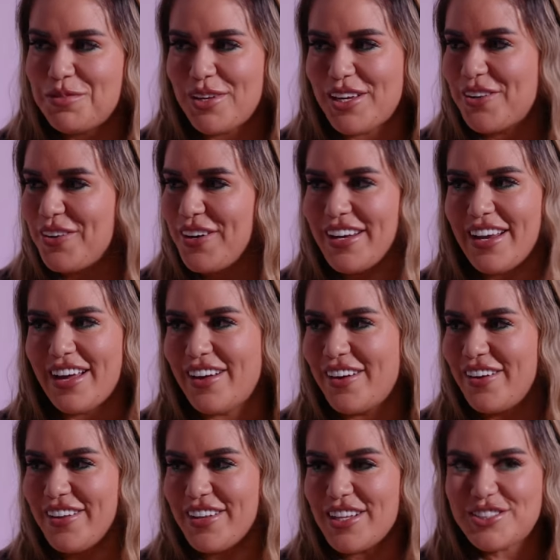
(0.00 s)
blank right
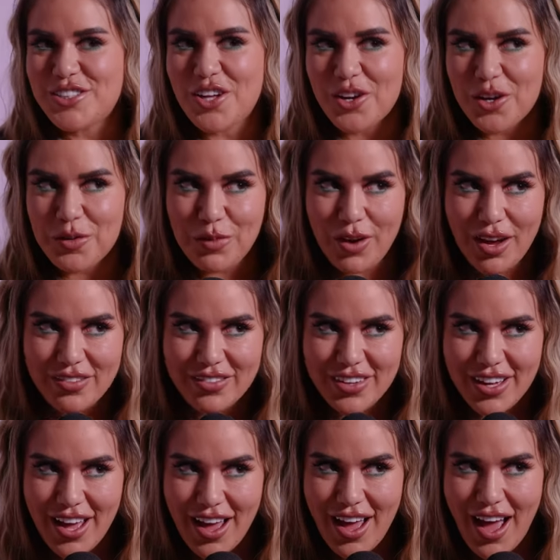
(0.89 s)
now. Let's talk in
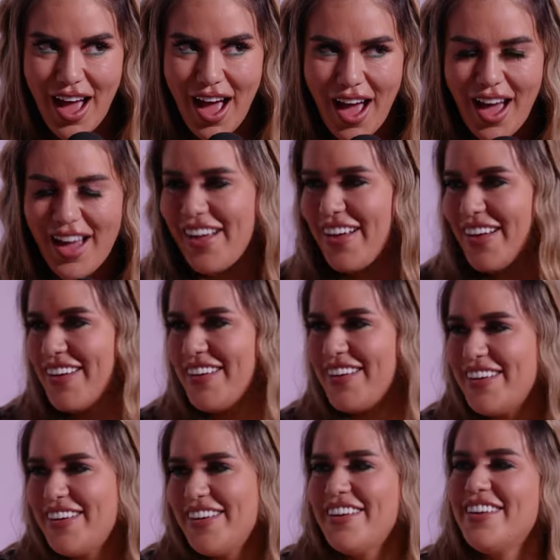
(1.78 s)
private. My mind is
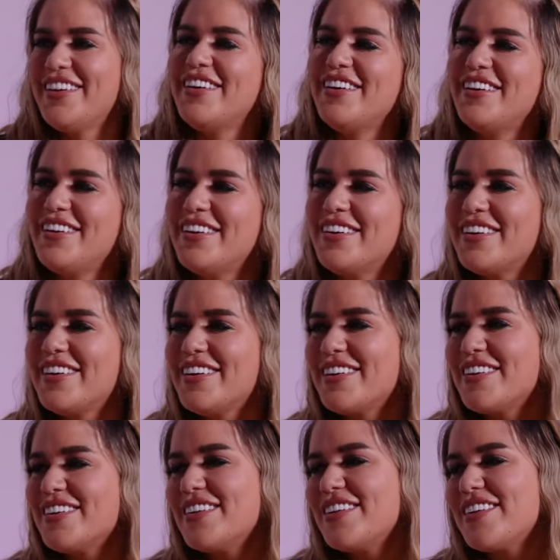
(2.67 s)
blank. I love it. so
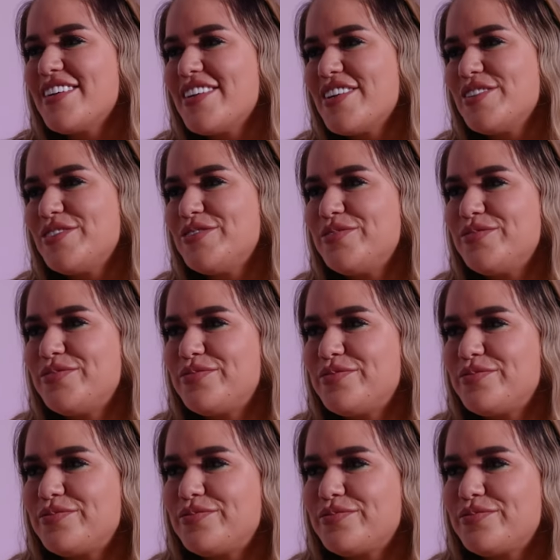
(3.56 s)
please let us know or your